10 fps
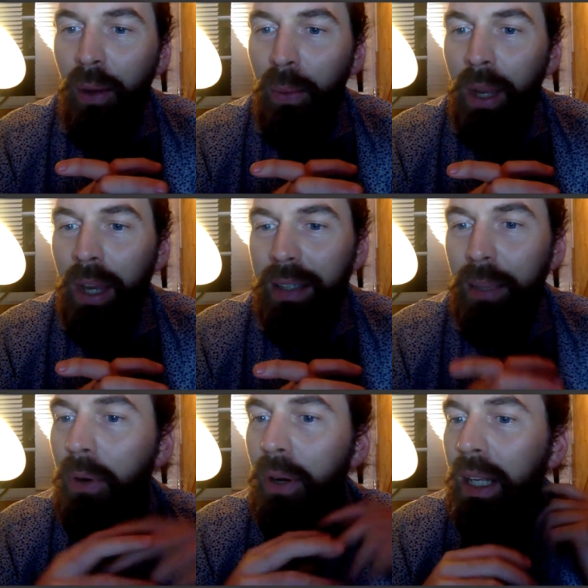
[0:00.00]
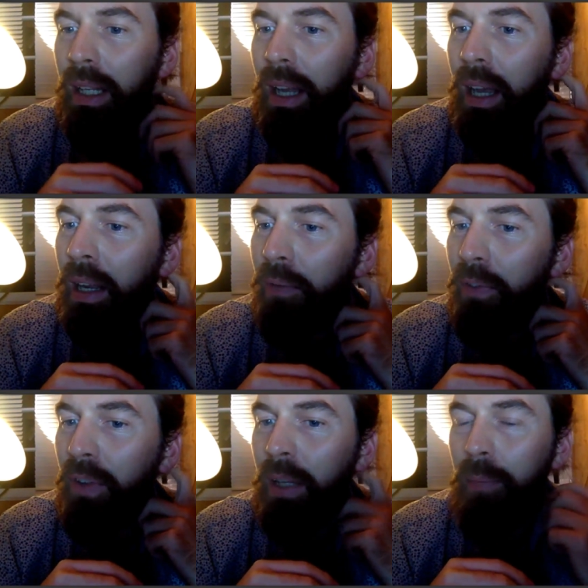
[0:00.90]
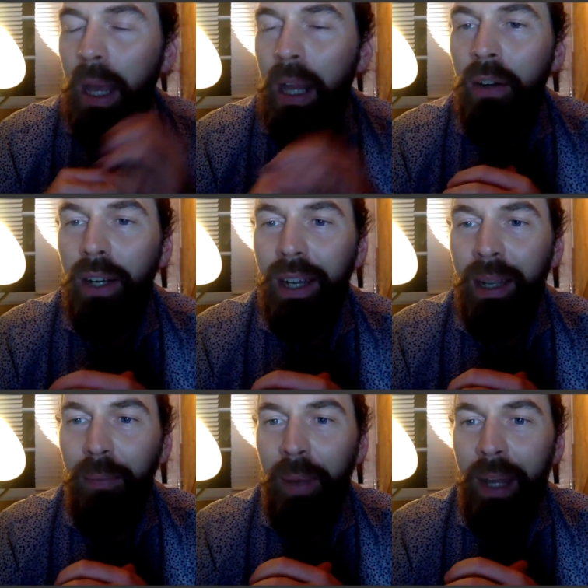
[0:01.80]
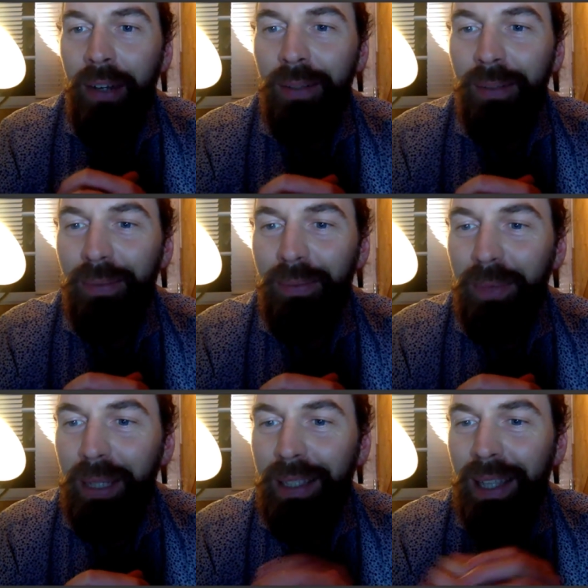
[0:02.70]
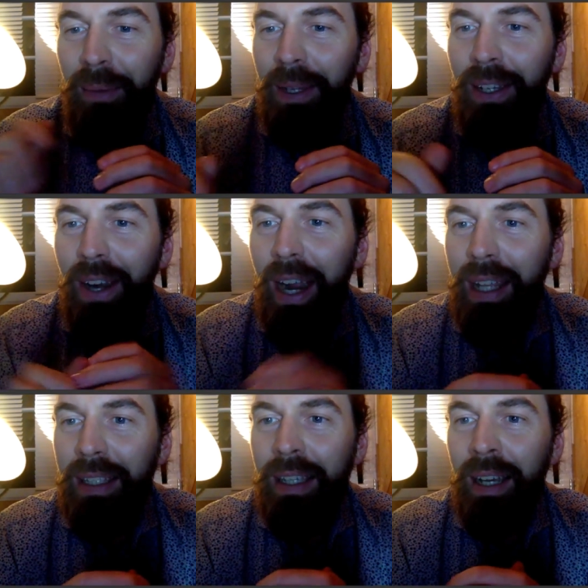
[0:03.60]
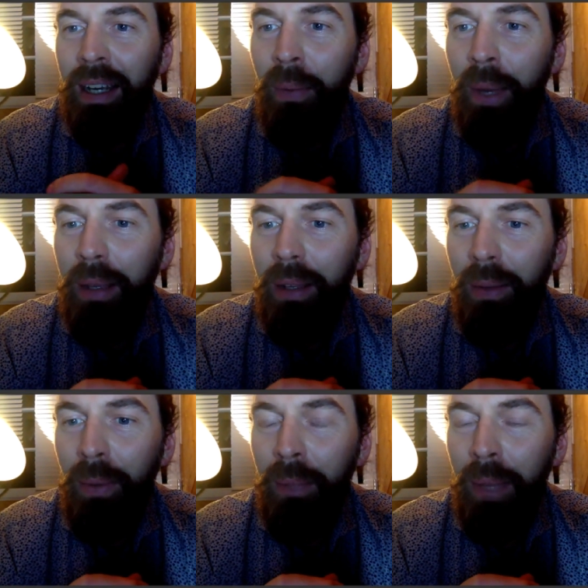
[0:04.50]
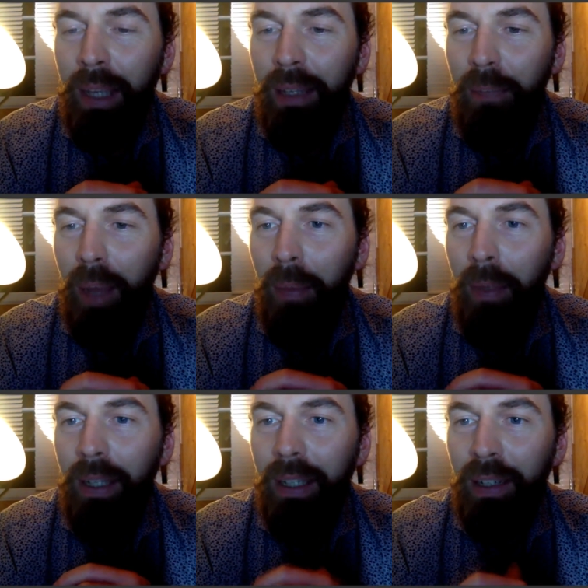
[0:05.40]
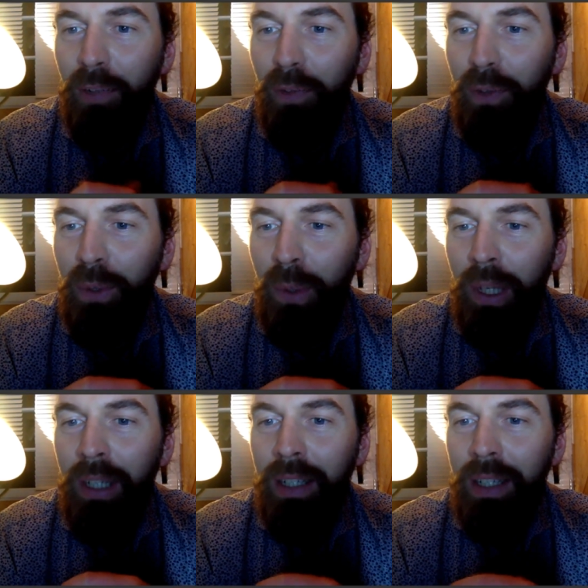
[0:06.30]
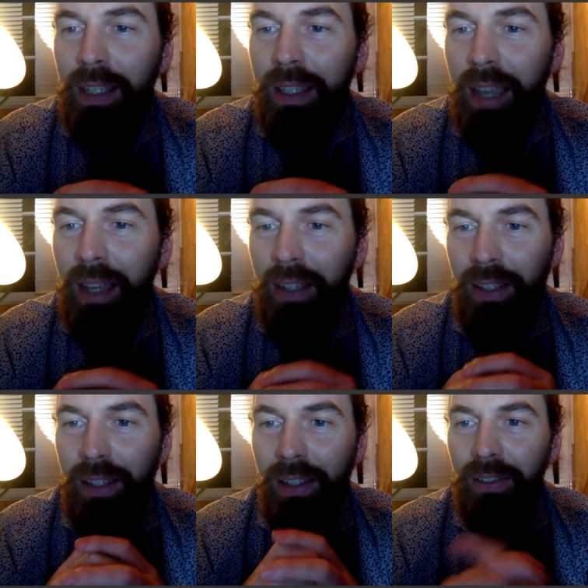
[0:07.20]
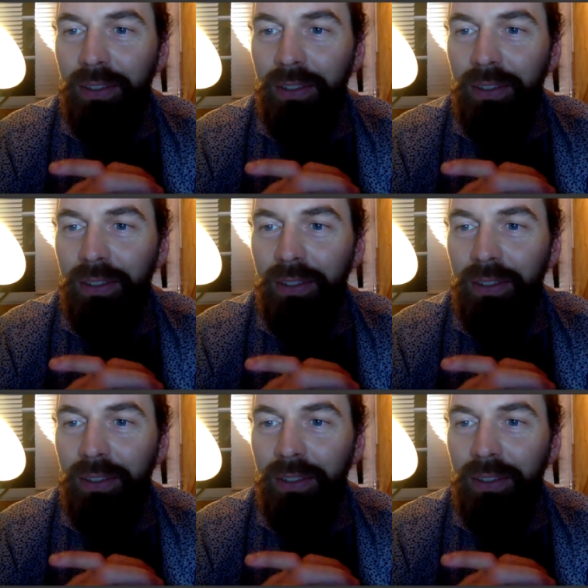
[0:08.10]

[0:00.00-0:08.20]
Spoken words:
We are separated and I'm feeling better and better. Please type in your answer and I will make it public in a few seconds.